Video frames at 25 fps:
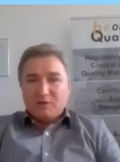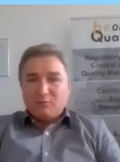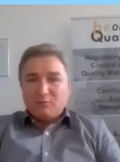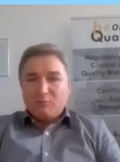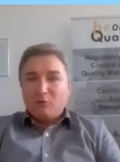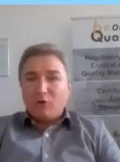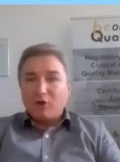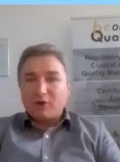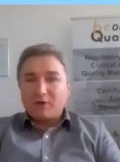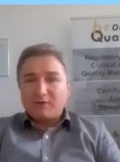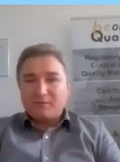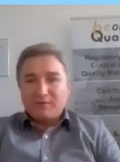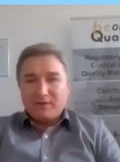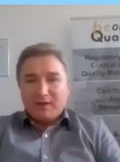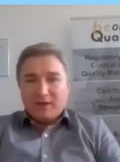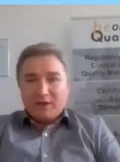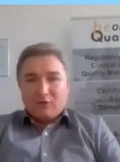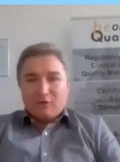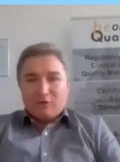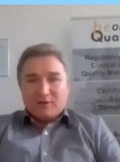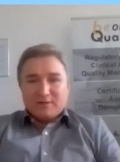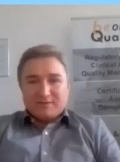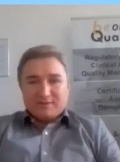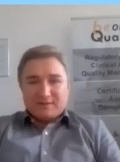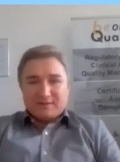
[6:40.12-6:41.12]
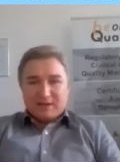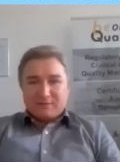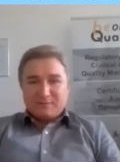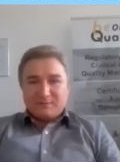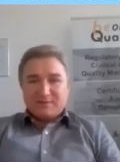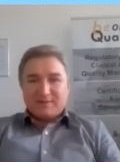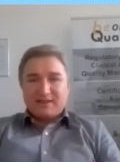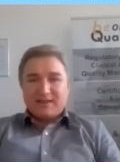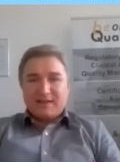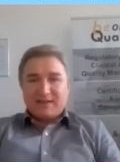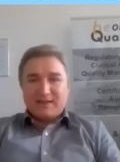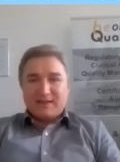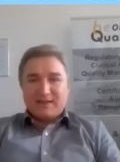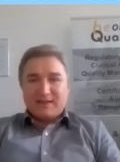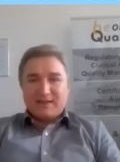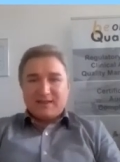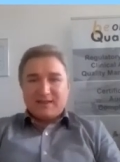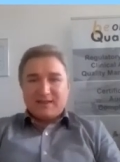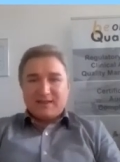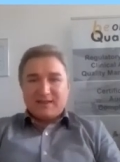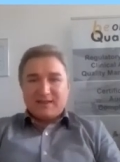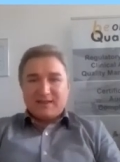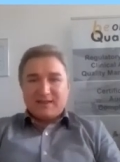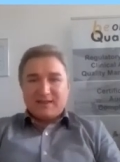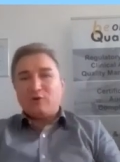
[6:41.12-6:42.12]
workflow or something like
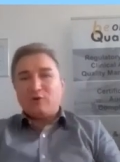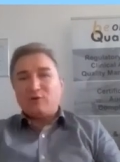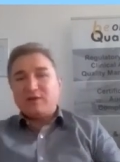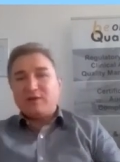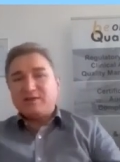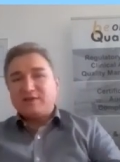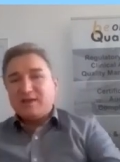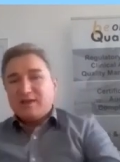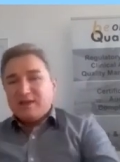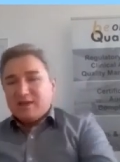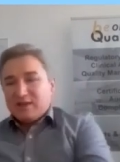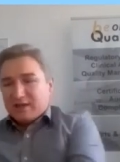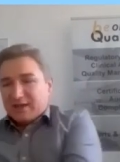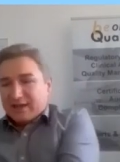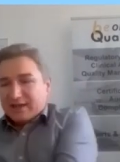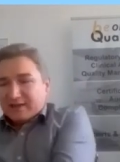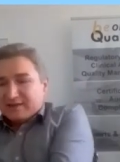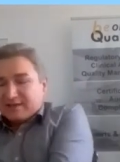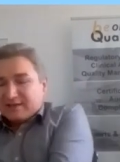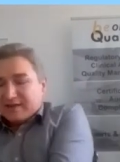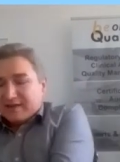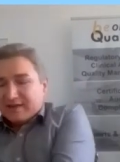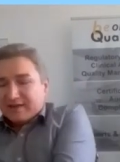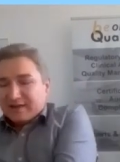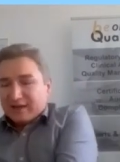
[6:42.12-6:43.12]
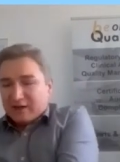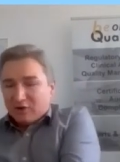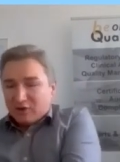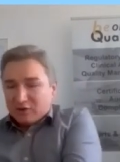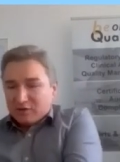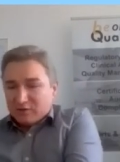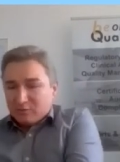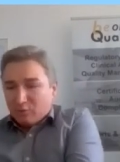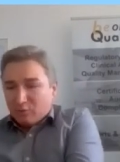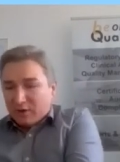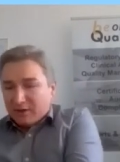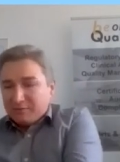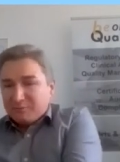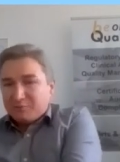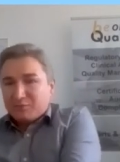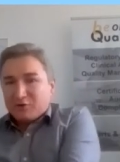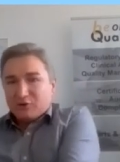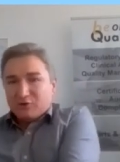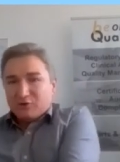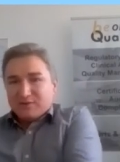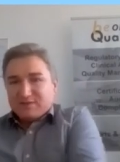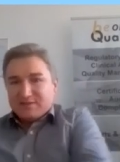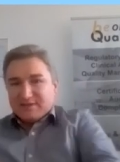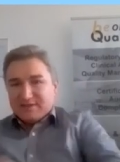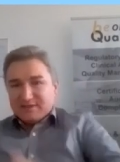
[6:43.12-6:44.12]
that around it, and take out one
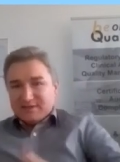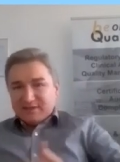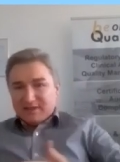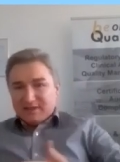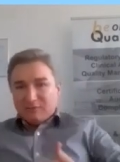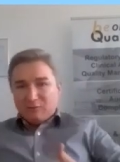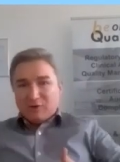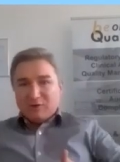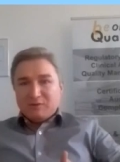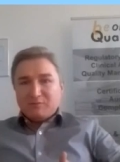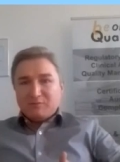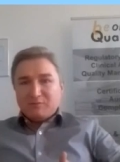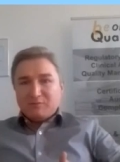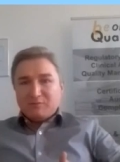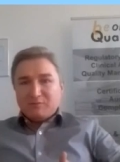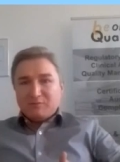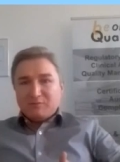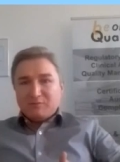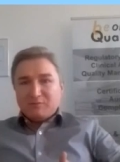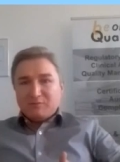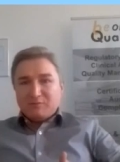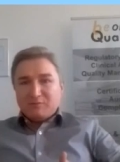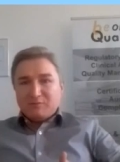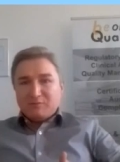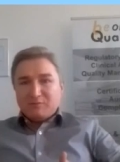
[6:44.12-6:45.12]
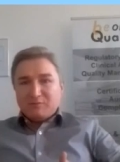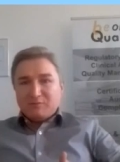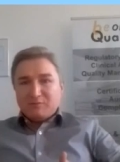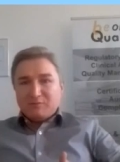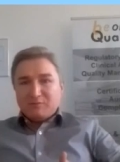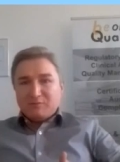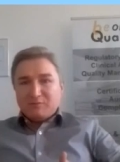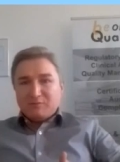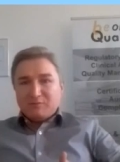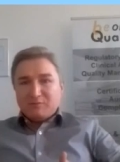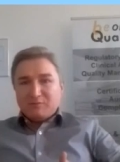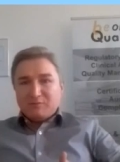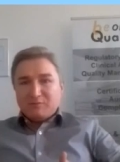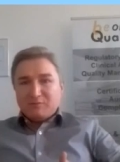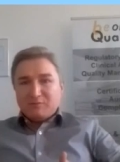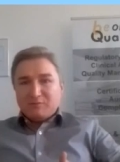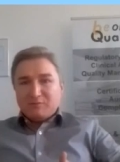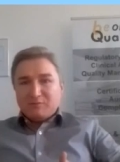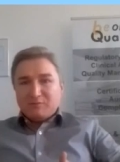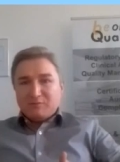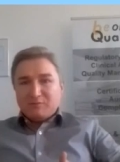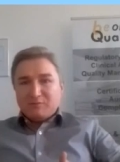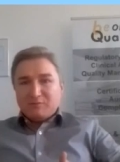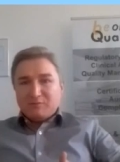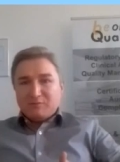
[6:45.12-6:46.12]
process, one piece of the process
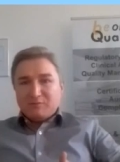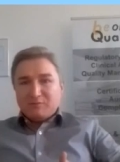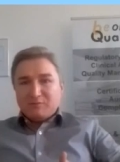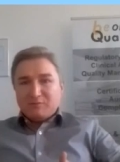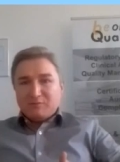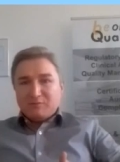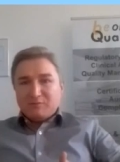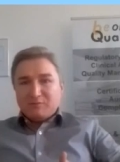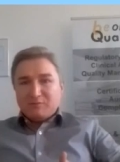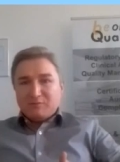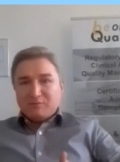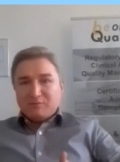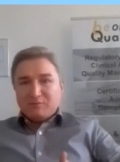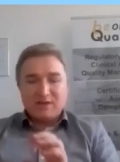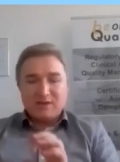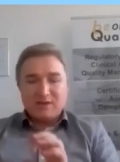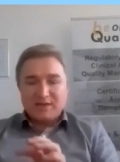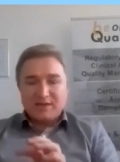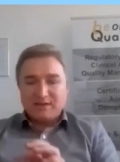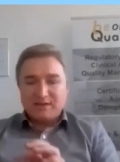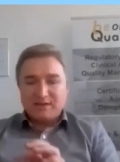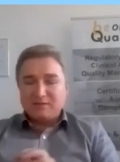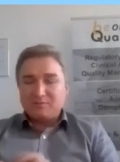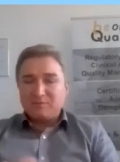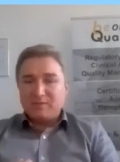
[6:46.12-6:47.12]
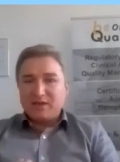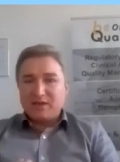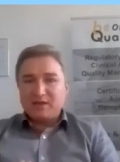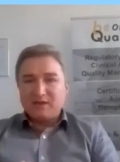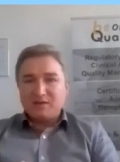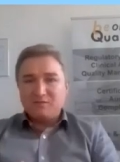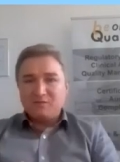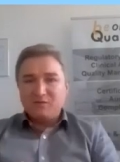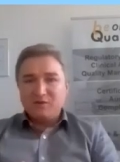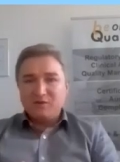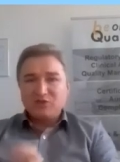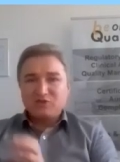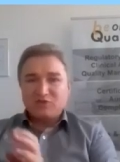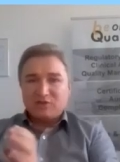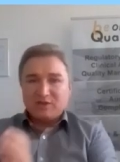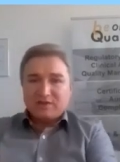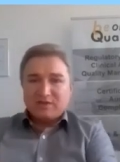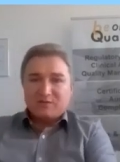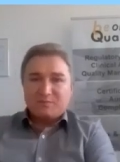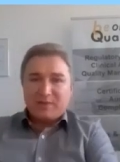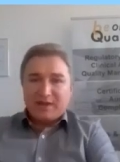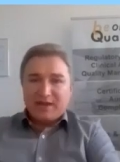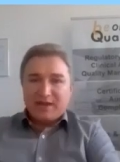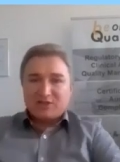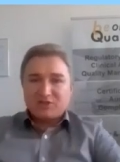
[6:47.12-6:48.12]
at a time, look at it, make a visual
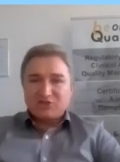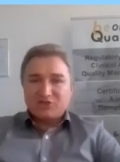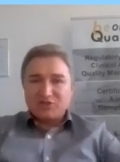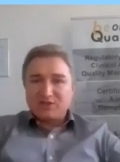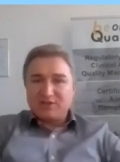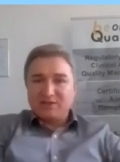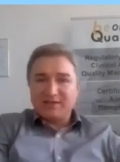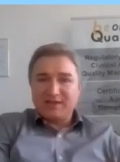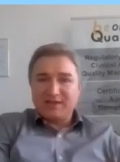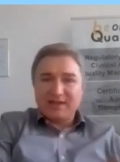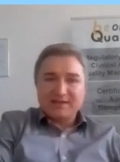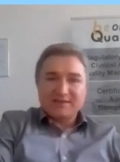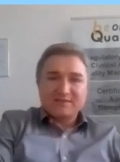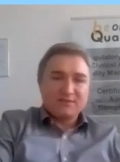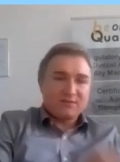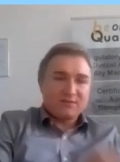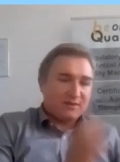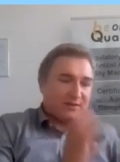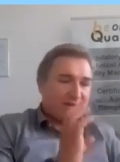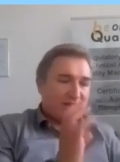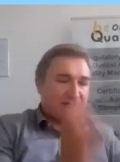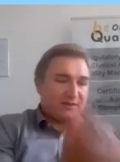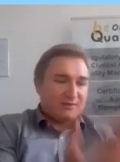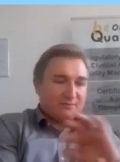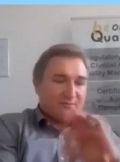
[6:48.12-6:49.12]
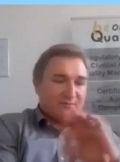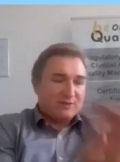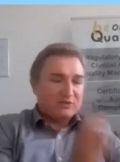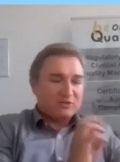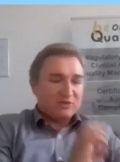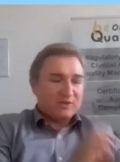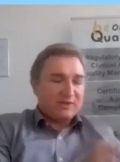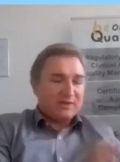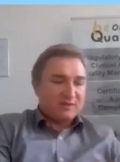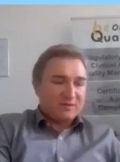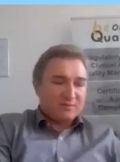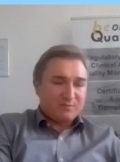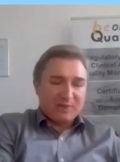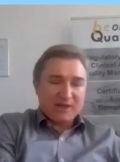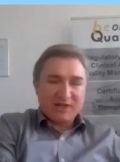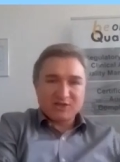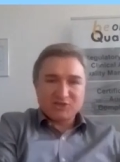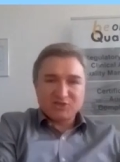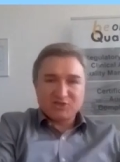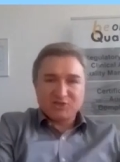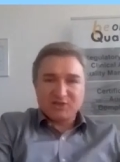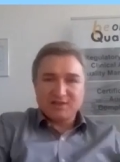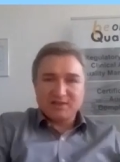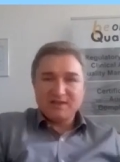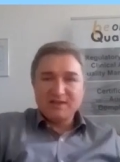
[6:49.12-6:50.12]
inspection, next on it, visual
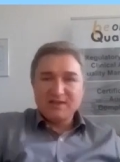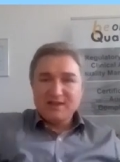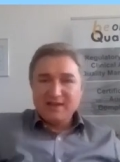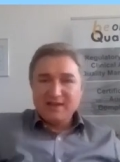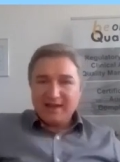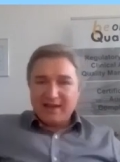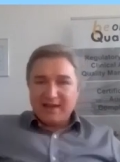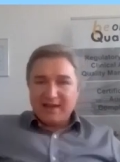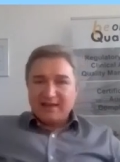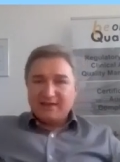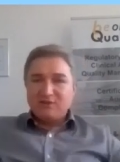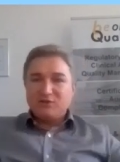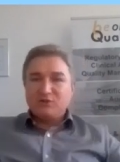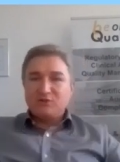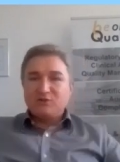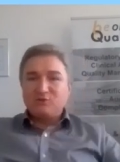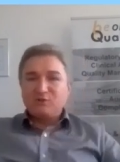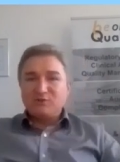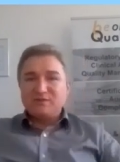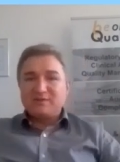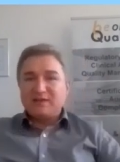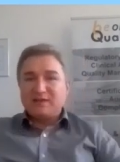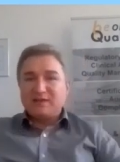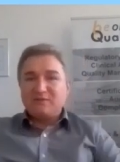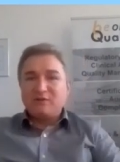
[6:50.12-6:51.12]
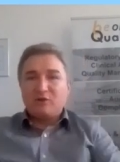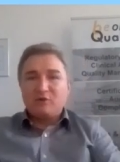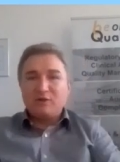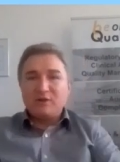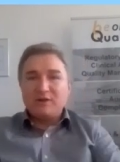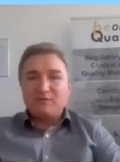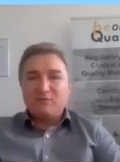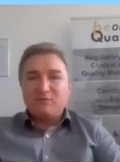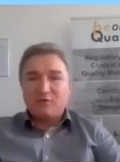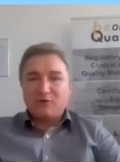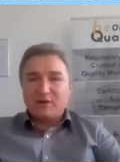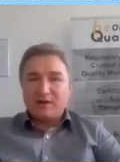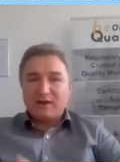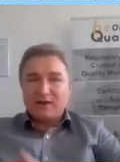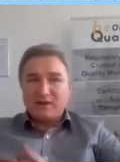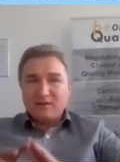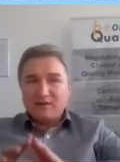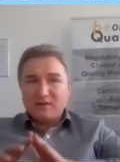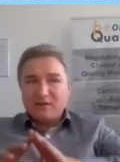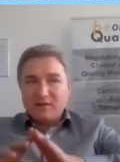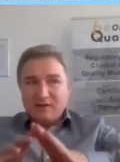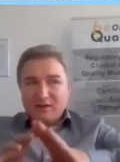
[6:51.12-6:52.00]
inspection, and you do that only for a